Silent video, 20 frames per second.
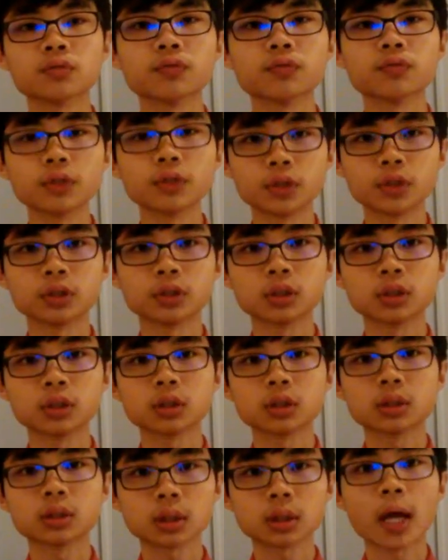
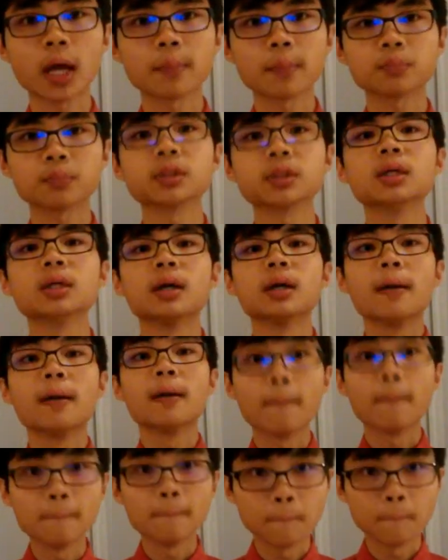first step,
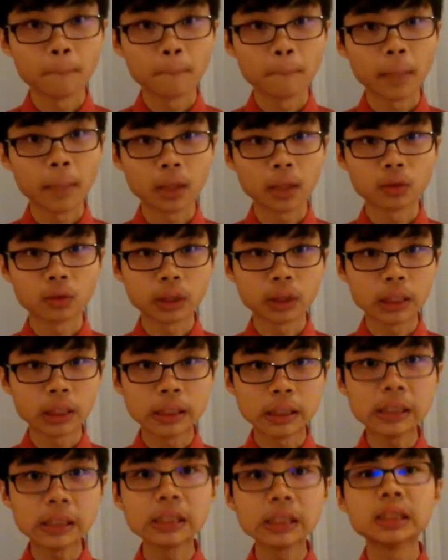
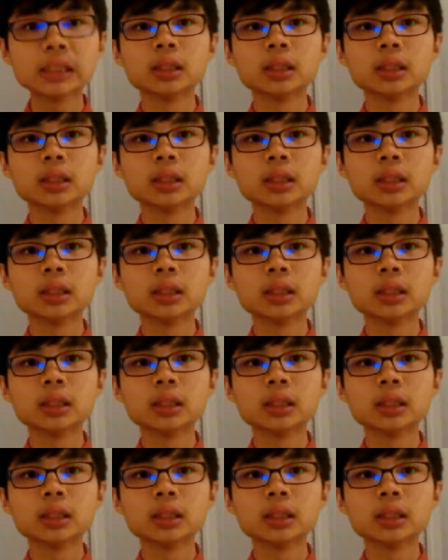melody.